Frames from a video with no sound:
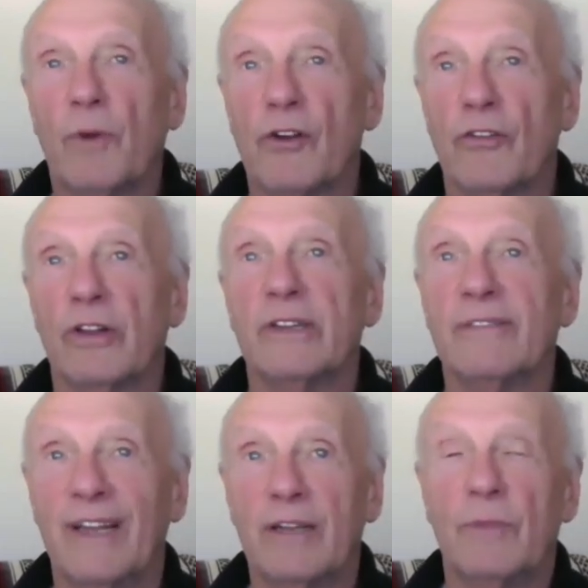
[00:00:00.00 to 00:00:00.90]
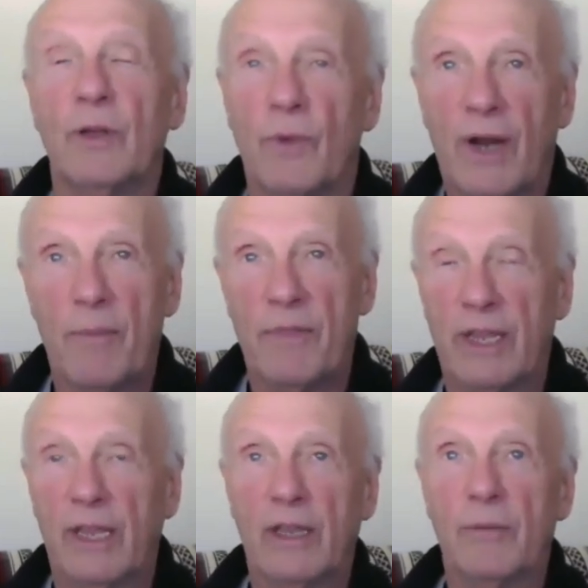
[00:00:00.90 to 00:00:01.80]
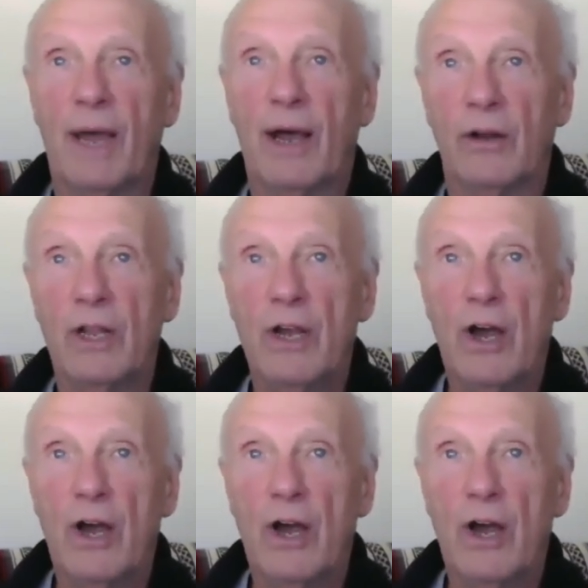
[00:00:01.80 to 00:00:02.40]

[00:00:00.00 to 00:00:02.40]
personal development, when I'm thinking about